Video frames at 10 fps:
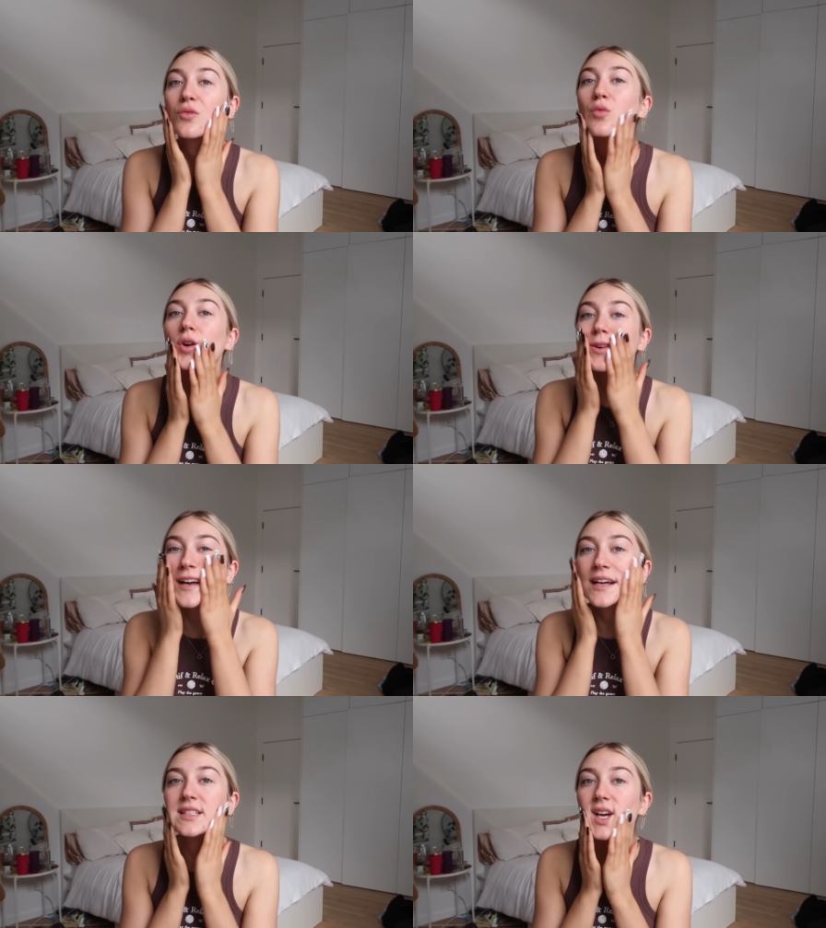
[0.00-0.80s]
So the
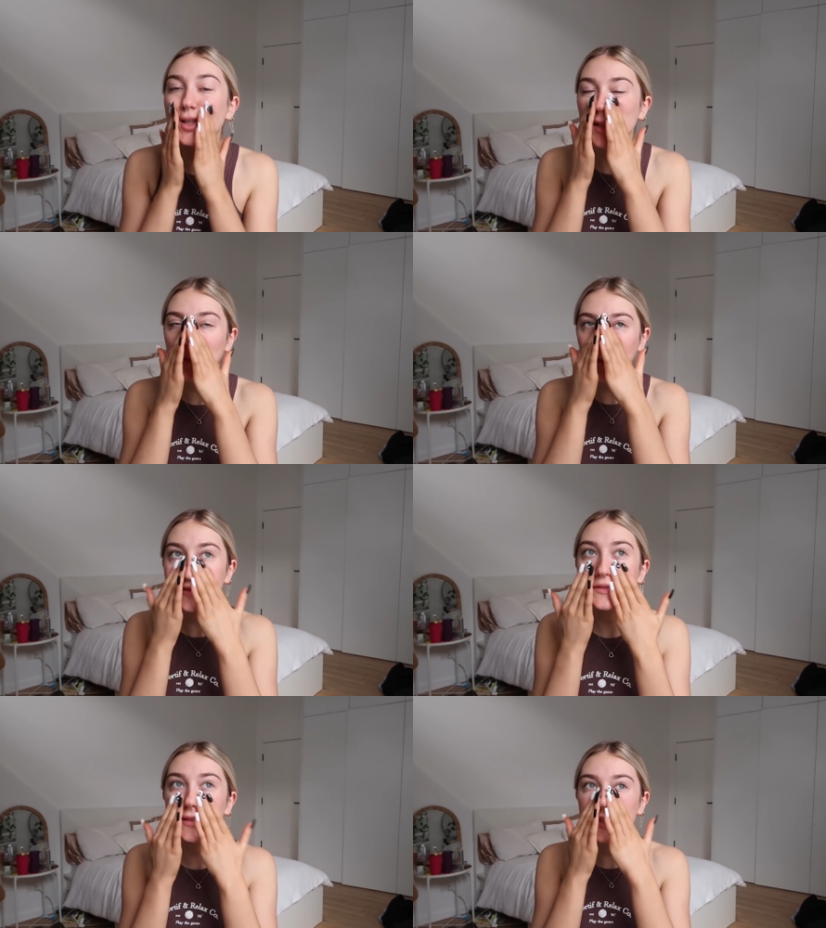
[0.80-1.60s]
water-like texture
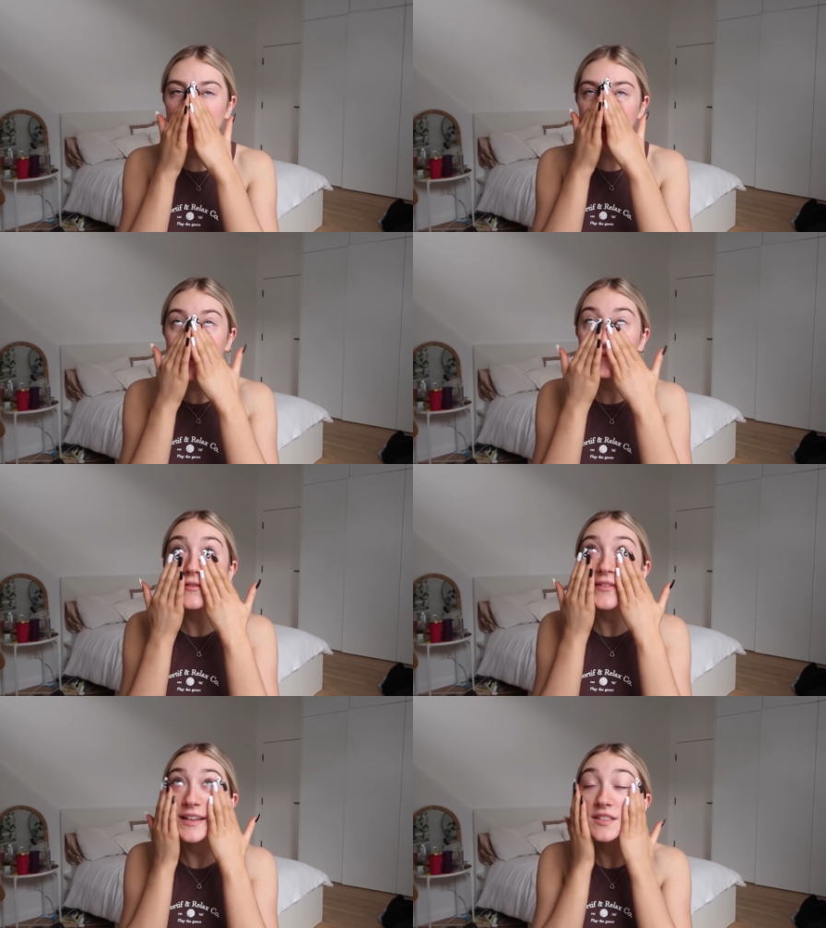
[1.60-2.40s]
basically just leaves
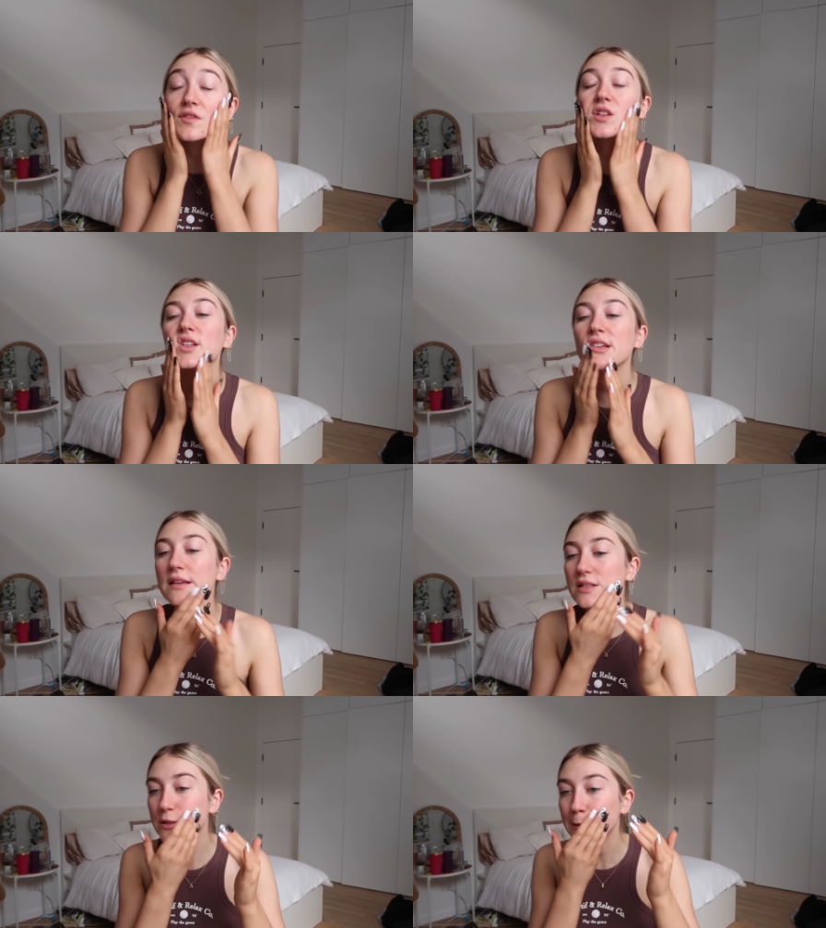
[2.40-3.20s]
my face
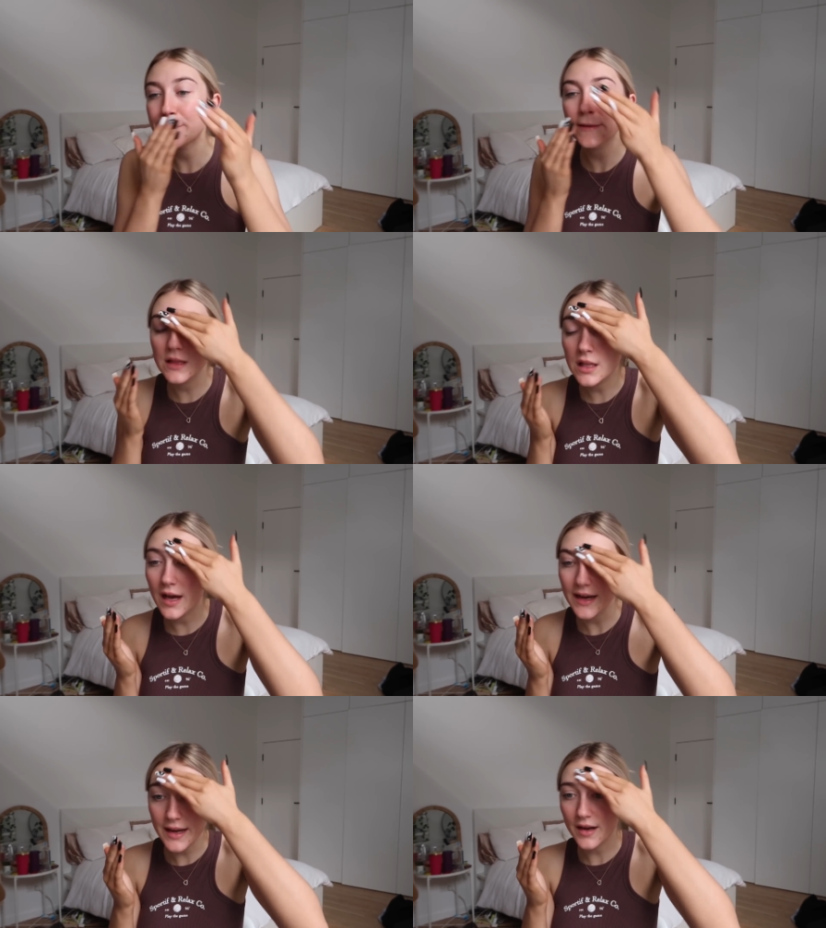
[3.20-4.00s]
feeling super
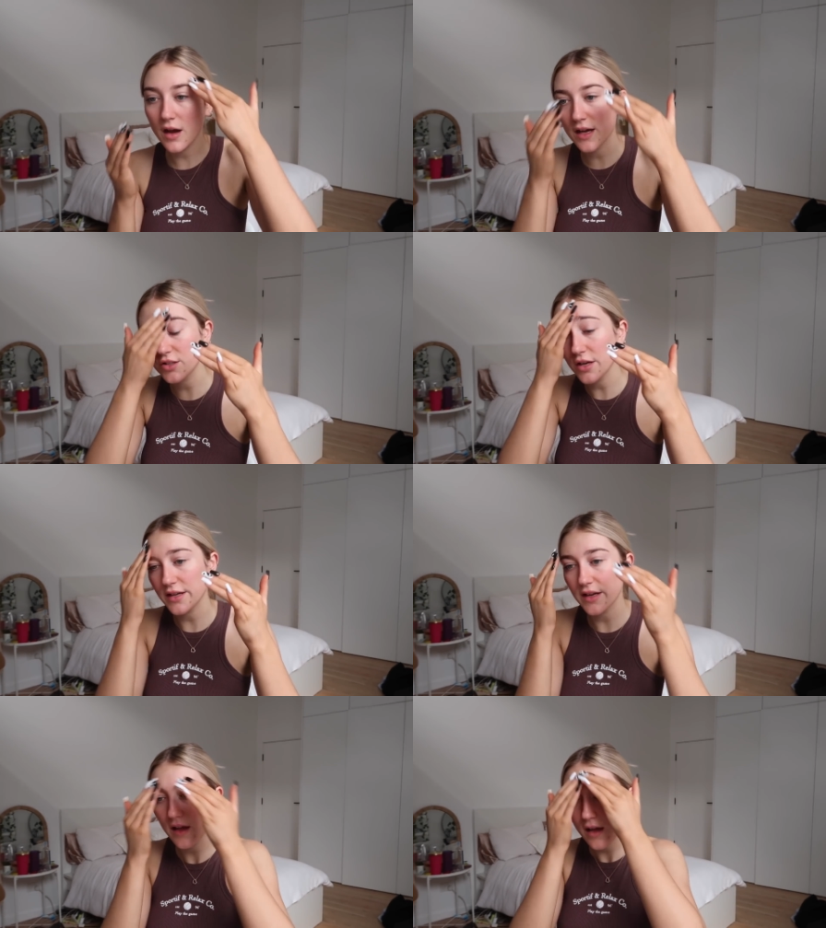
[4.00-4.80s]
light and
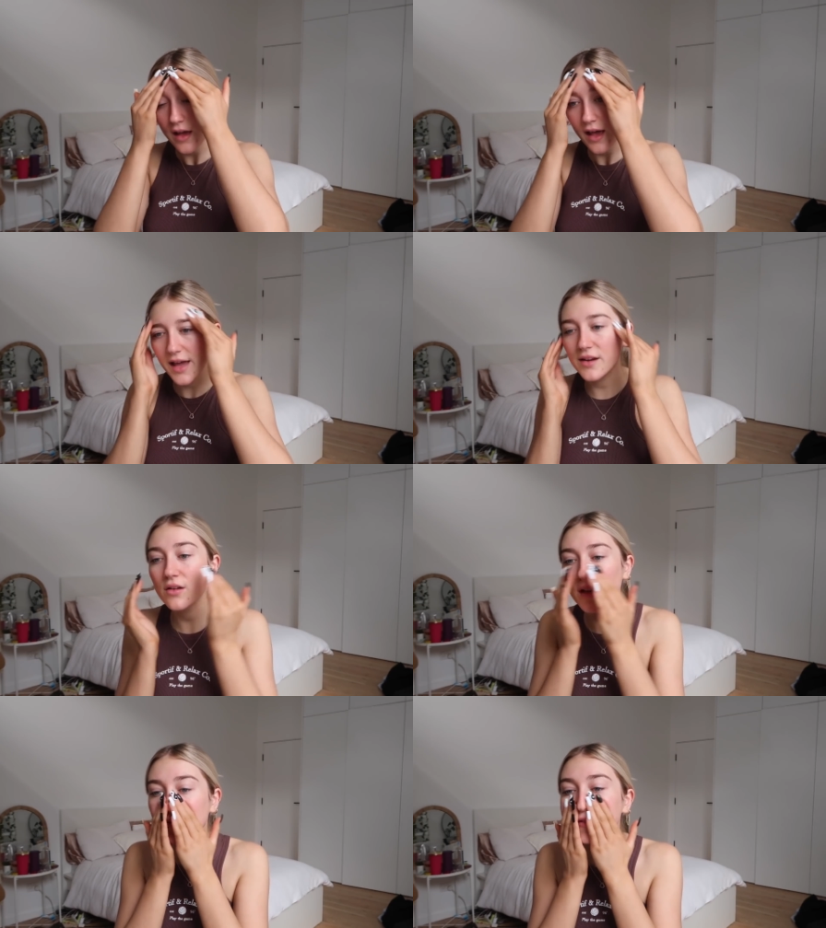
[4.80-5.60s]
hydrated and
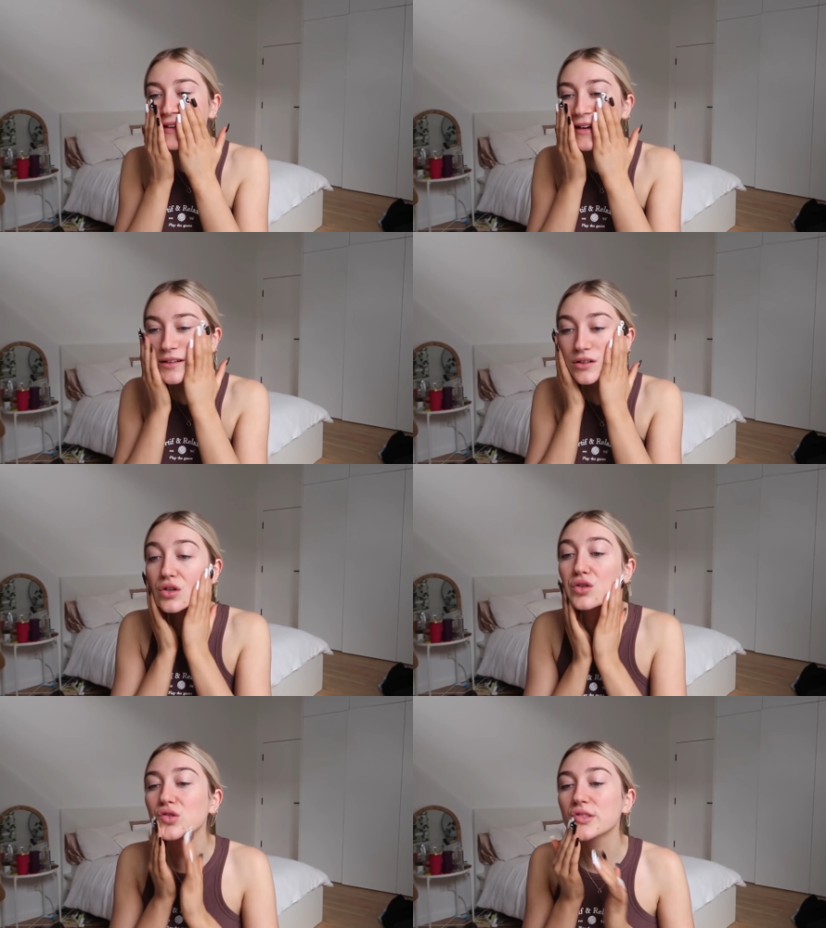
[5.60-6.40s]
not heavy at
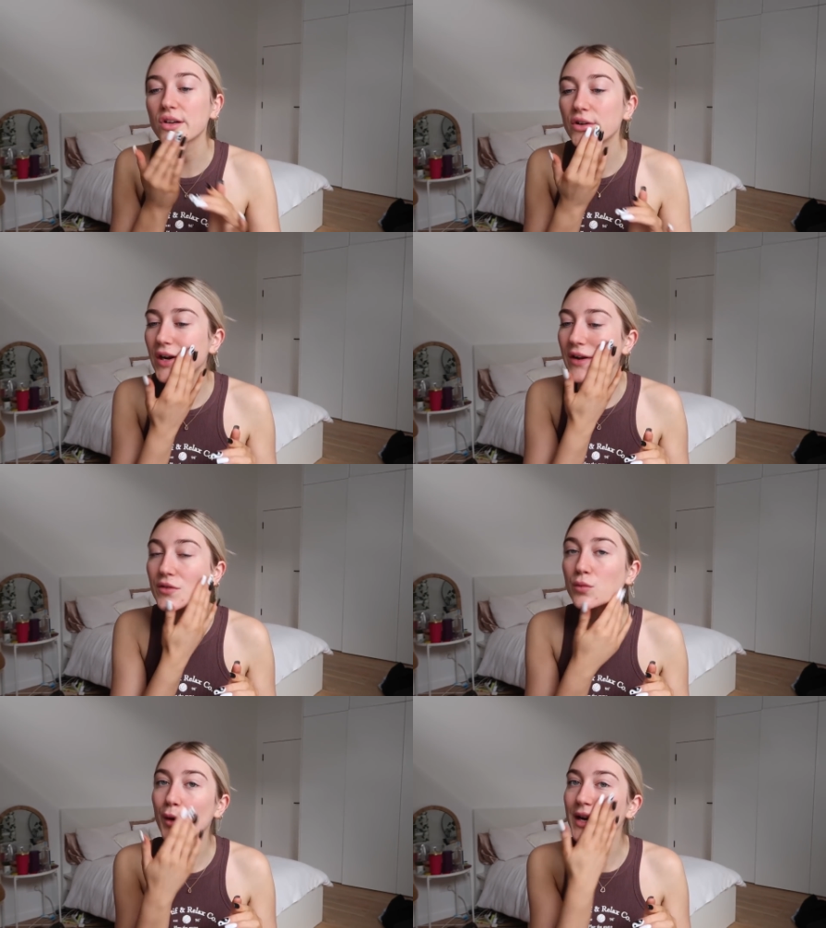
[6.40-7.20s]
all, so I don't
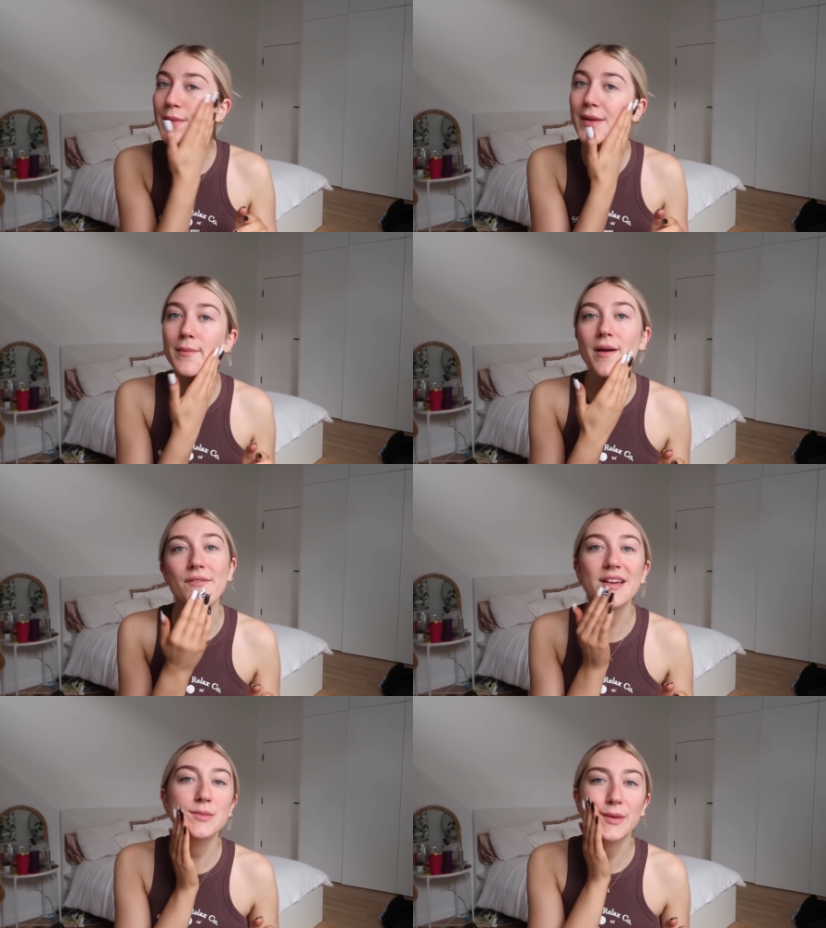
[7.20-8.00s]
have to worry about
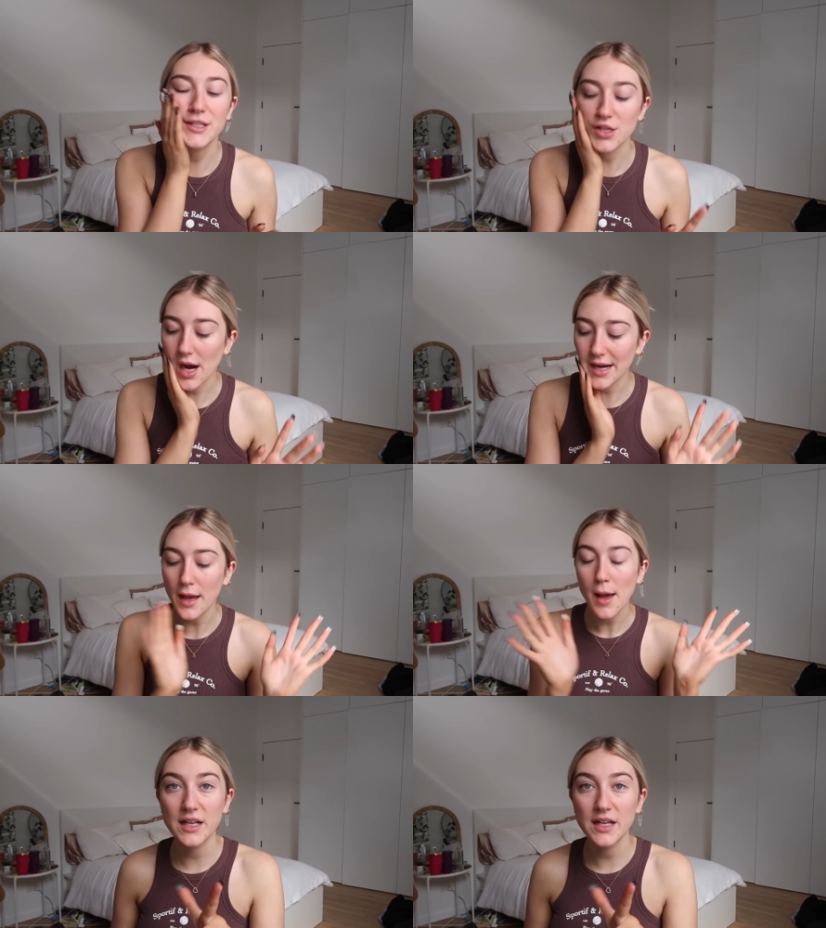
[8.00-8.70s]
my face being shiny.